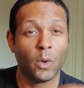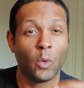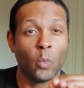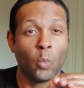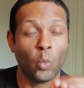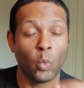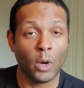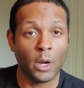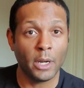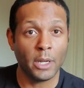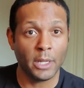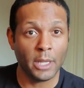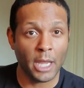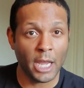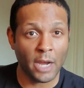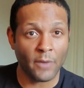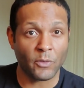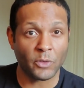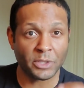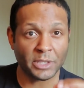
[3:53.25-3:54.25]

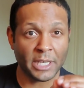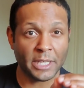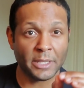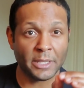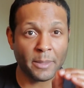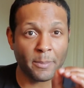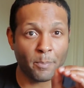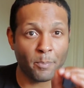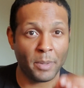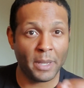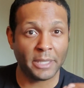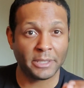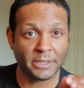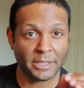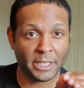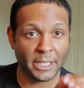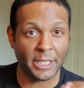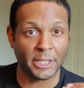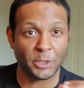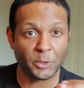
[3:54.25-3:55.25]
whatever's in the best
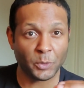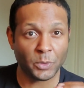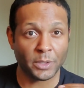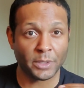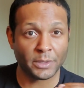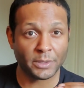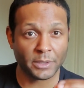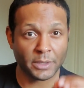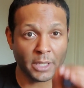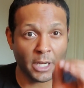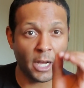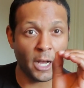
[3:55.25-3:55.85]
interest